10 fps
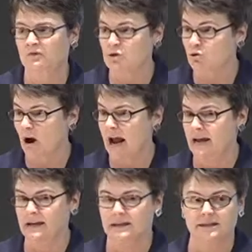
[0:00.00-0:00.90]
of a
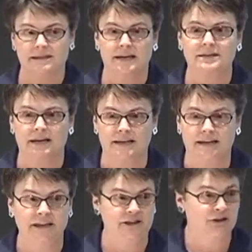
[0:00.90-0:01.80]
dragon intent on
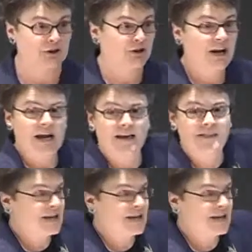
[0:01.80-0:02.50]
eating her, and